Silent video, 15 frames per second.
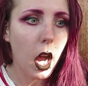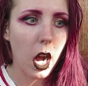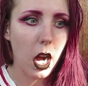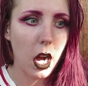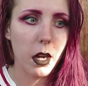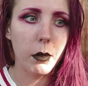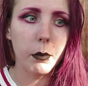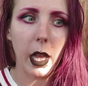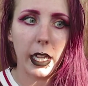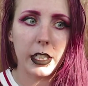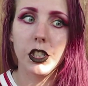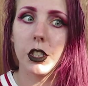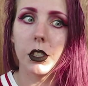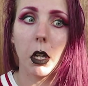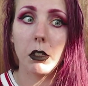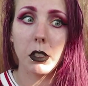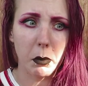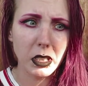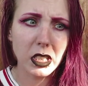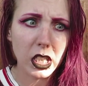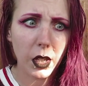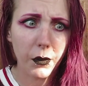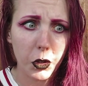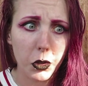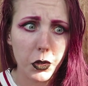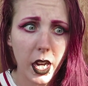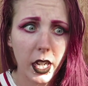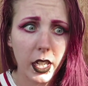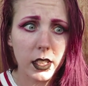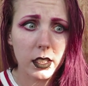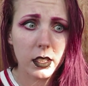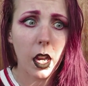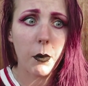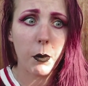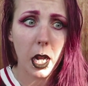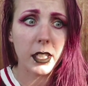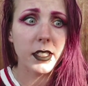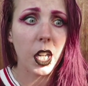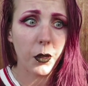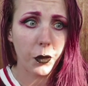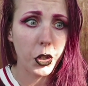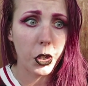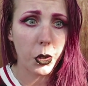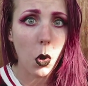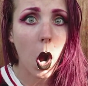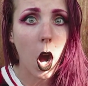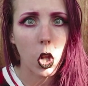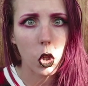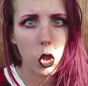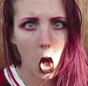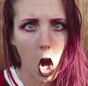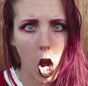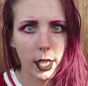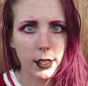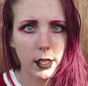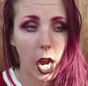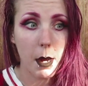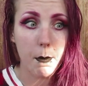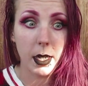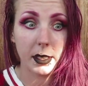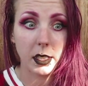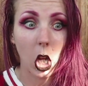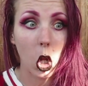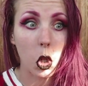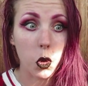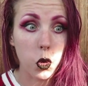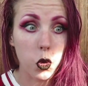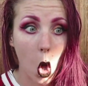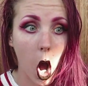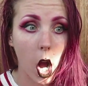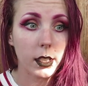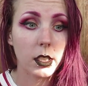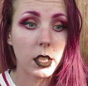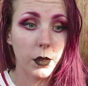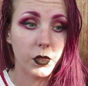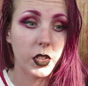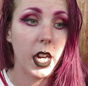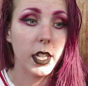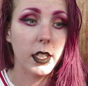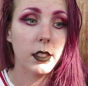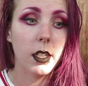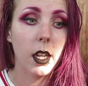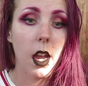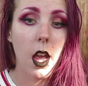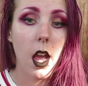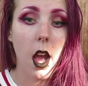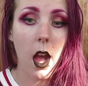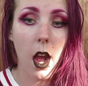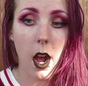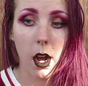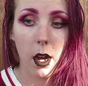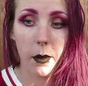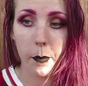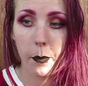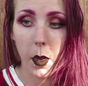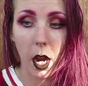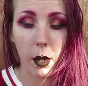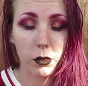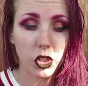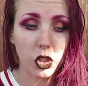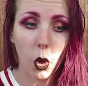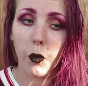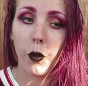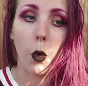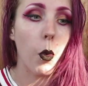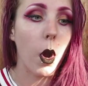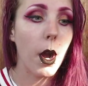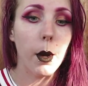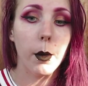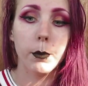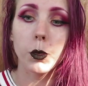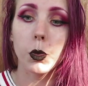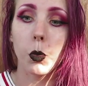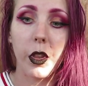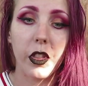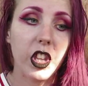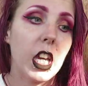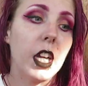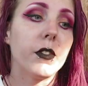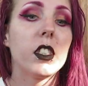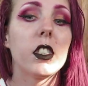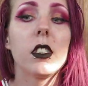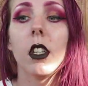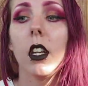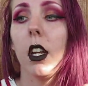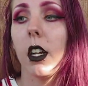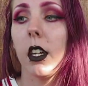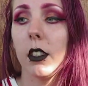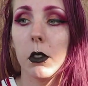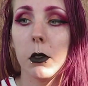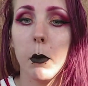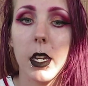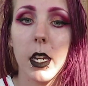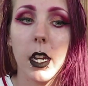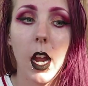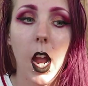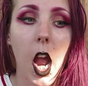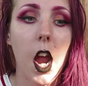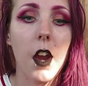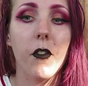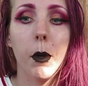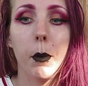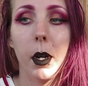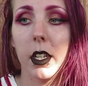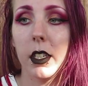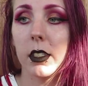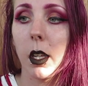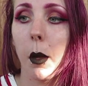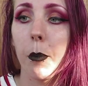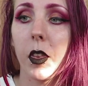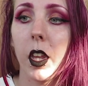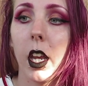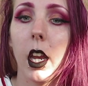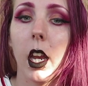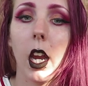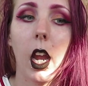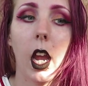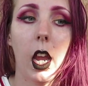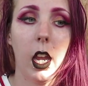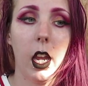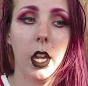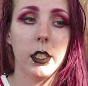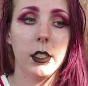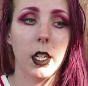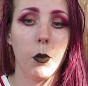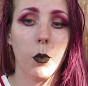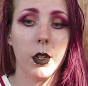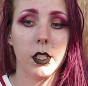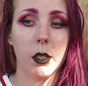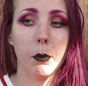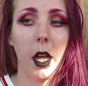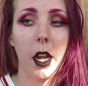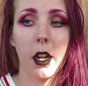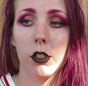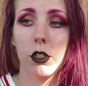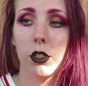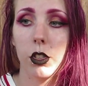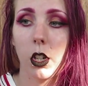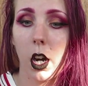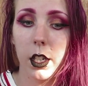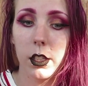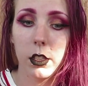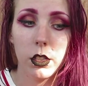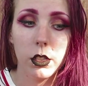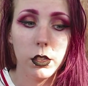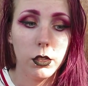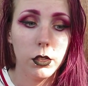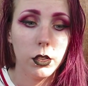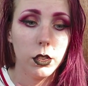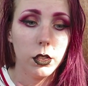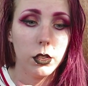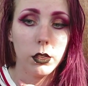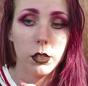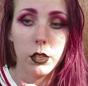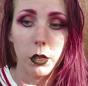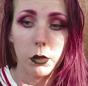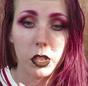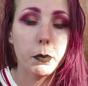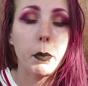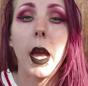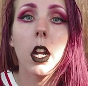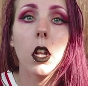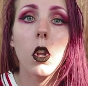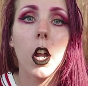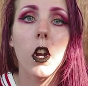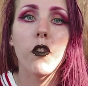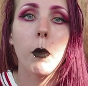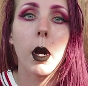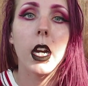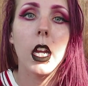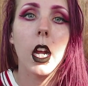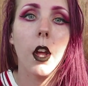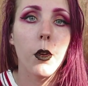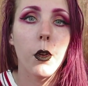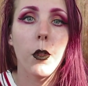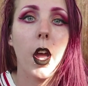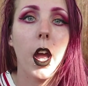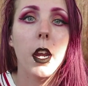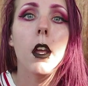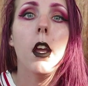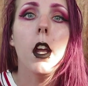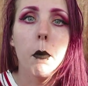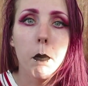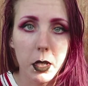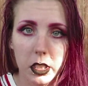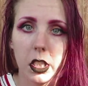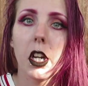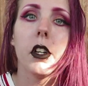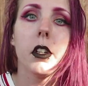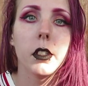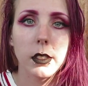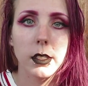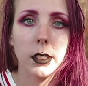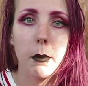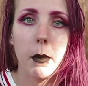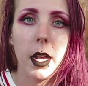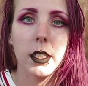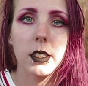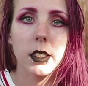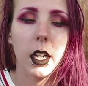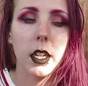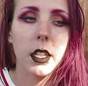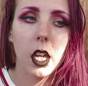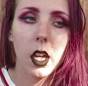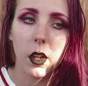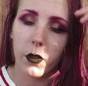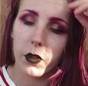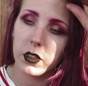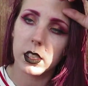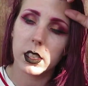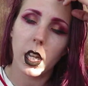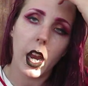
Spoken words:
Last year's I was missing a few days, and when I say a few, a lot. I missed a lot of days. So overwhelmed with gifts because I was making everybody something and I wasn't planning on trying to, you know, spend a lot of money other than materials to make said gifts.